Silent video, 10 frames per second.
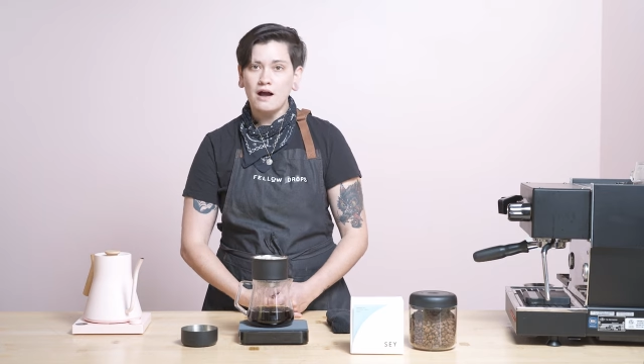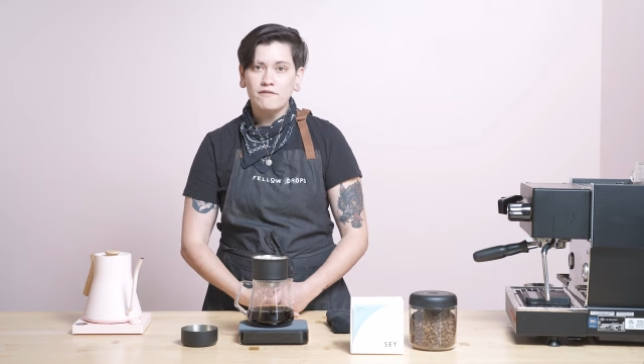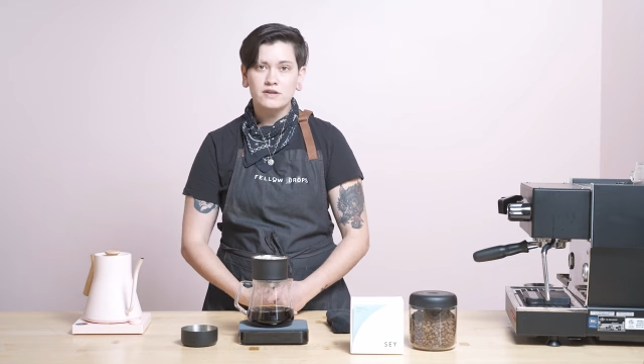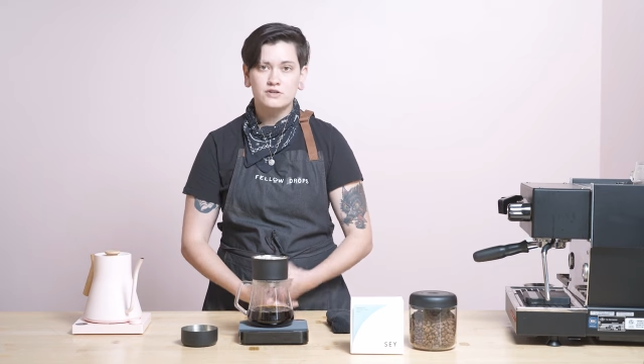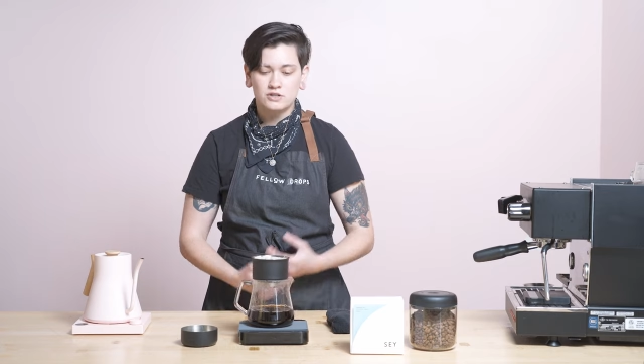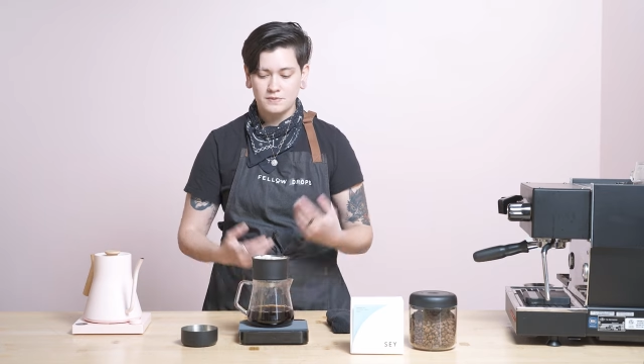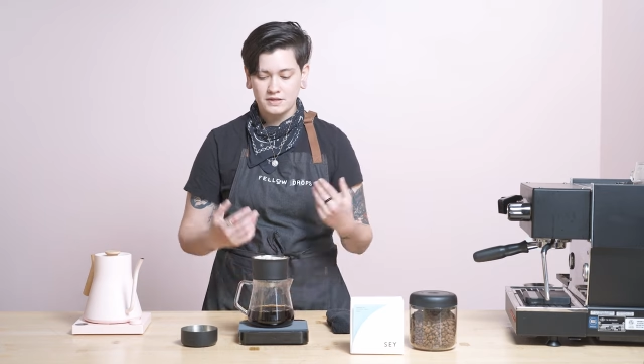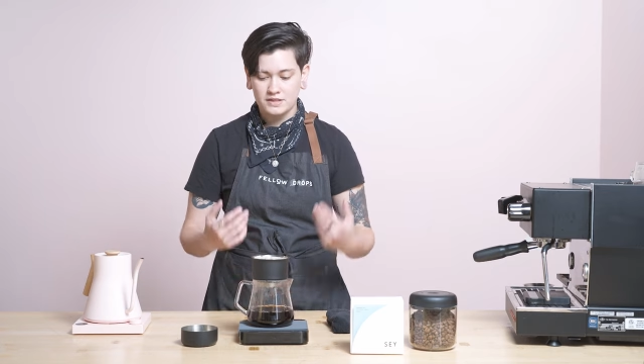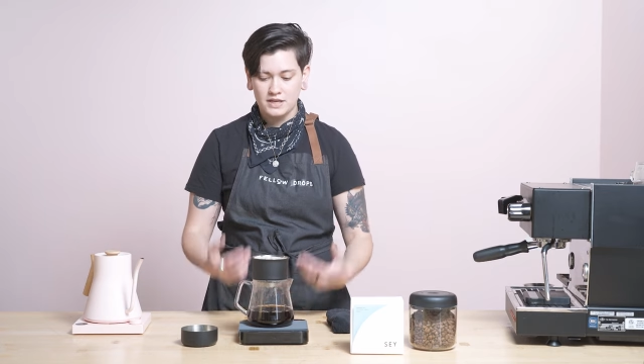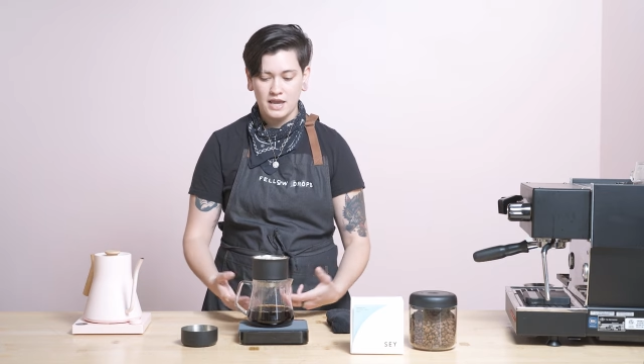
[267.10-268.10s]
coffee just
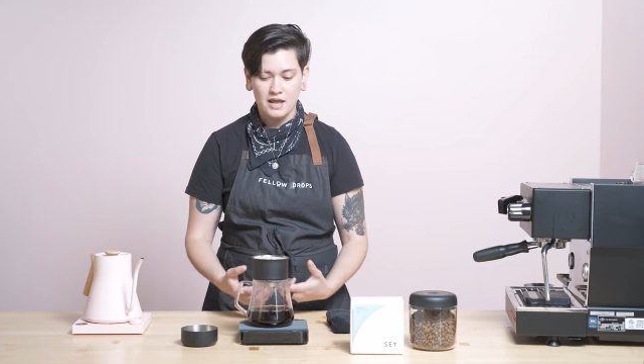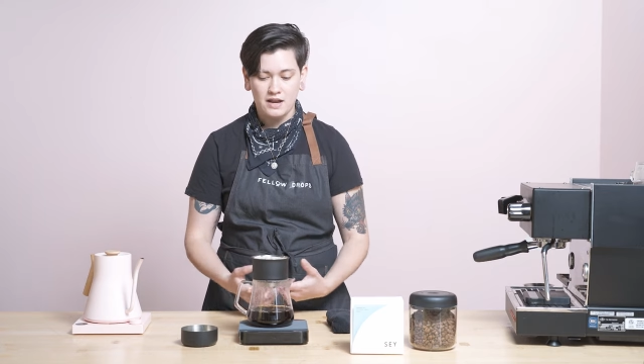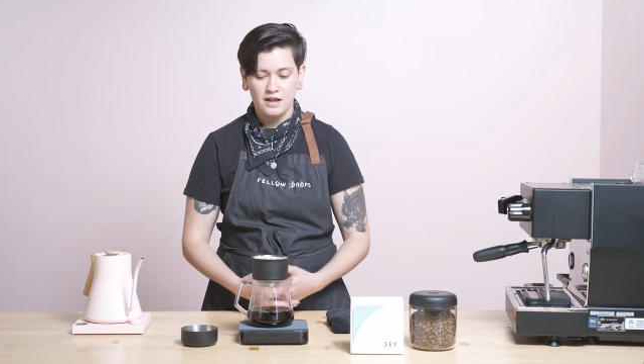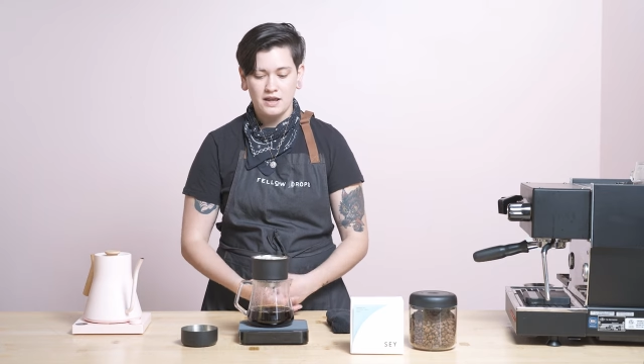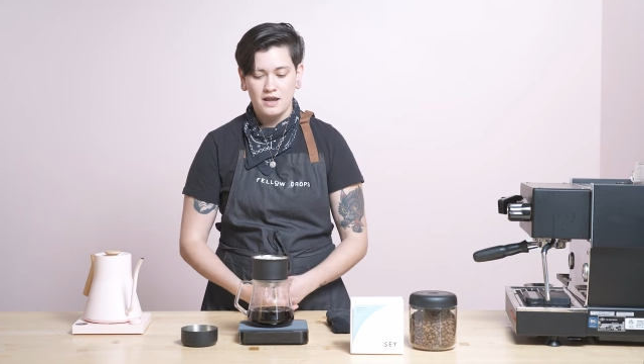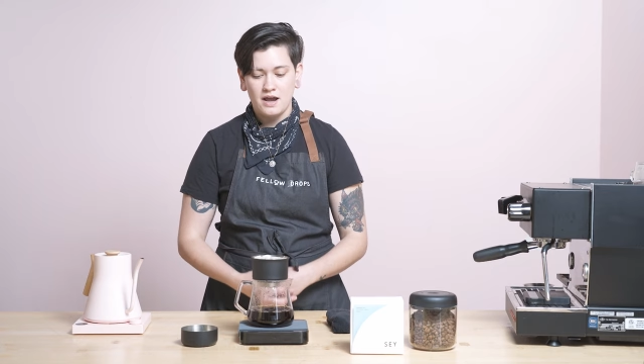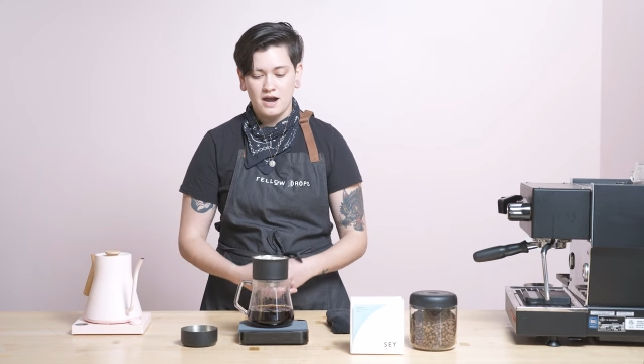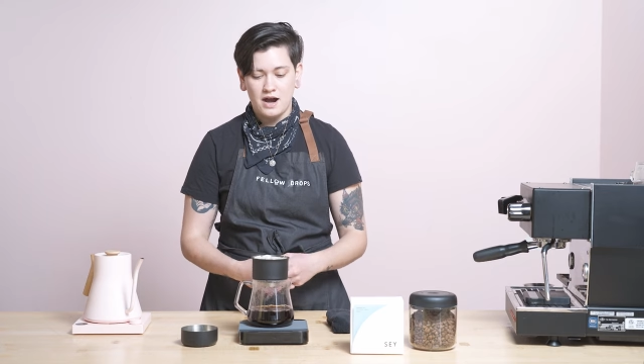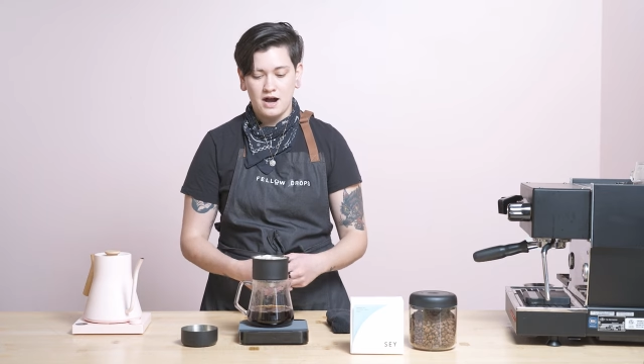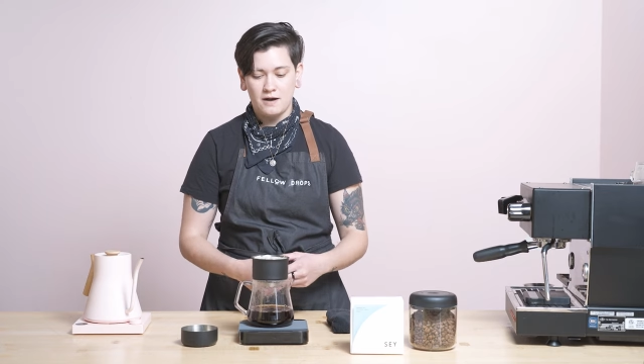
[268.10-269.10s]
because again,
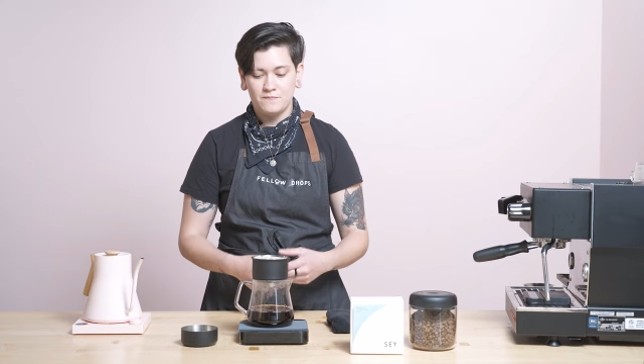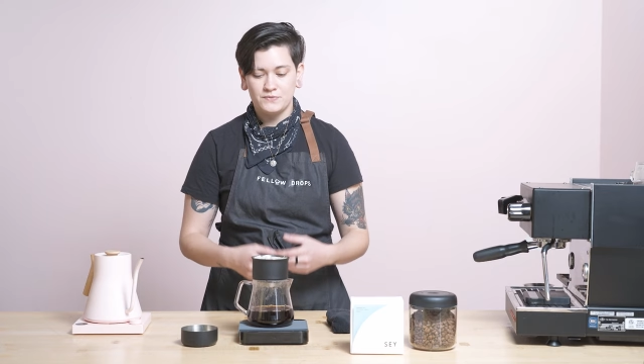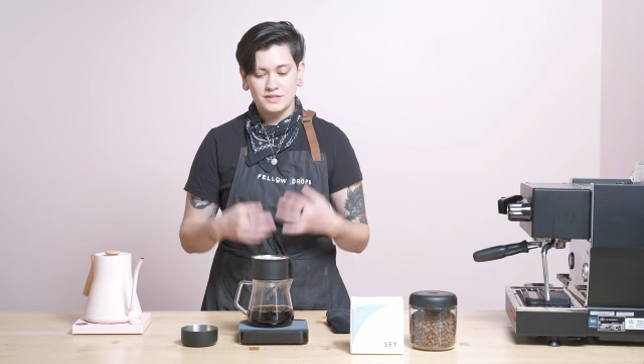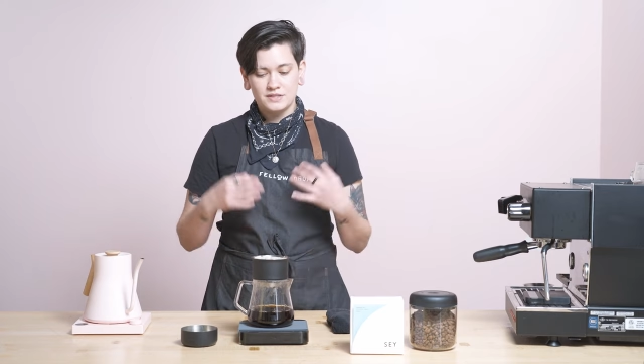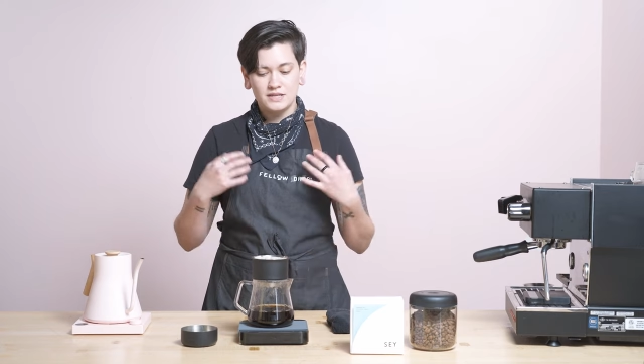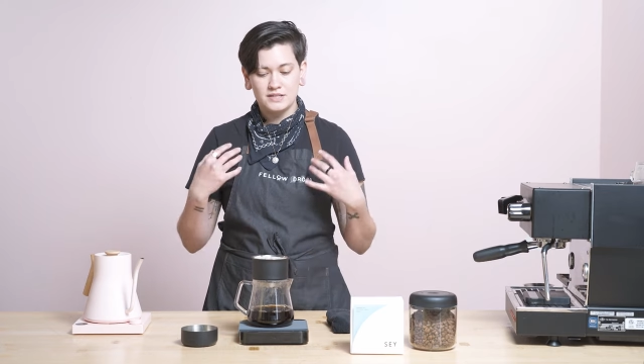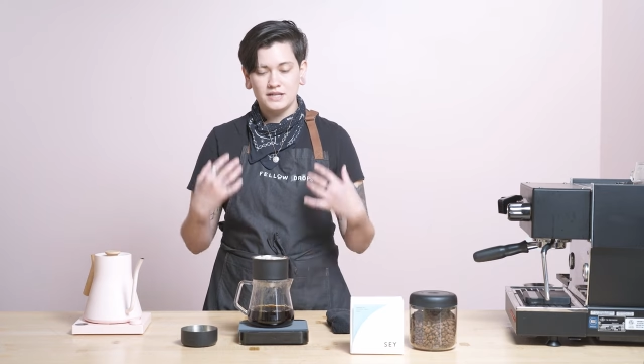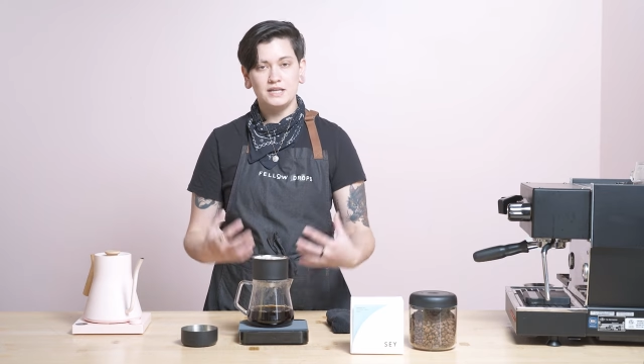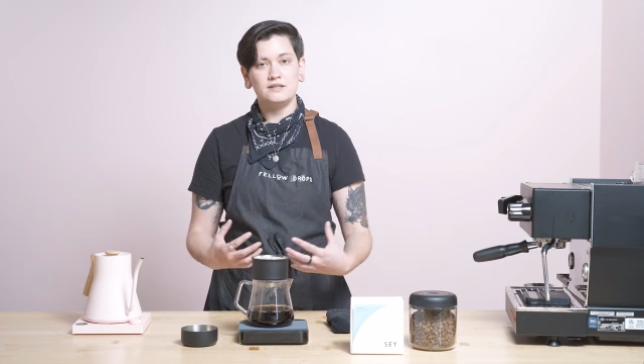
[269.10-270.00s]
since it